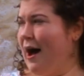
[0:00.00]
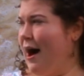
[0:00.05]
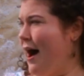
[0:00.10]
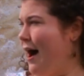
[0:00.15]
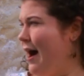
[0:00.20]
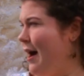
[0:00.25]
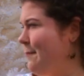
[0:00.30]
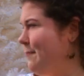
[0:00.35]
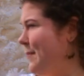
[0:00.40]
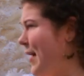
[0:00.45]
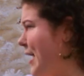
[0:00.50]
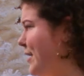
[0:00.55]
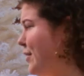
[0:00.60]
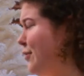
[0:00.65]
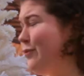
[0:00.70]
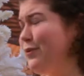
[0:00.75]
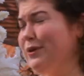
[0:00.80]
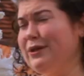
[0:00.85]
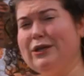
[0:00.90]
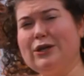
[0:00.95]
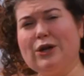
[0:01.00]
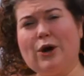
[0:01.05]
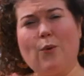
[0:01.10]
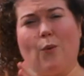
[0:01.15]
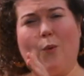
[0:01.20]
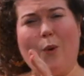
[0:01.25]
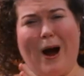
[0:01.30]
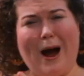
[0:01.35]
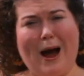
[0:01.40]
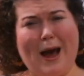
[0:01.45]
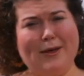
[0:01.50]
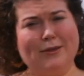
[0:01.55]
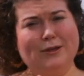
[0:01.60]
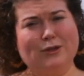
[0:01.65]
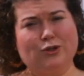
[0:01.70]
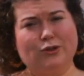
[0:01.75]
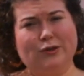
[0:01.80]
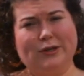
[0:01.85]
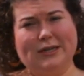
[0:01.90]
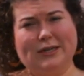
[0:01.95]
I don't really know why the
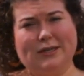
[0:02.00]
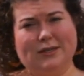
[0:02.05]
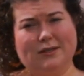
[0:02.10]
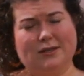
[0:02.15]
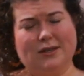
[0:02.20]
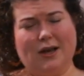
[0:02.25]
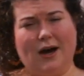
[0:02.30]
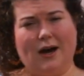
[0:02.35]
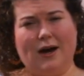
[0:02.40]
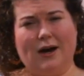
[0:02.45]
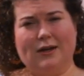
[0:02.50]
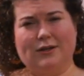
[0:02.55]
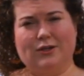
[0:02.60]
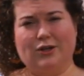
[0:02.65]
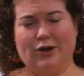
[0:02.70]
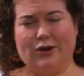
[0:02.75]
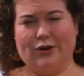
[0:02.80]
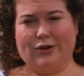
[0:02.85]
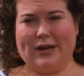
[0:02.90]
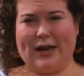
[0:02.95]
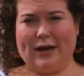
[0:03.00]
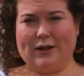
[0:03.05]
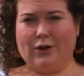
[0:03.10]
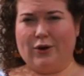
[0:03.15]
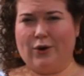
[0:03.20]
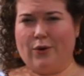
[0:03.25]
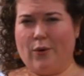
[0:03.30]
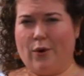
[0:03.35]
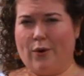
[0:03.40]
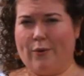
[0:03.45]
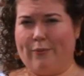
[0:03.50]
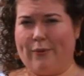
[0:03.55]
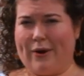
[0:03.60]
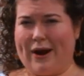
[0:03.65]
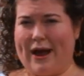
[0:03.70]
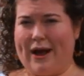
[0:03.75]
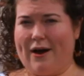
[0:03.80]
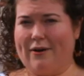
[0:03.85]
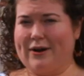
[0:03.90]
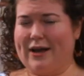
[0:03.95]
trees turn yellow or
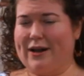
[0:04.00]
brown.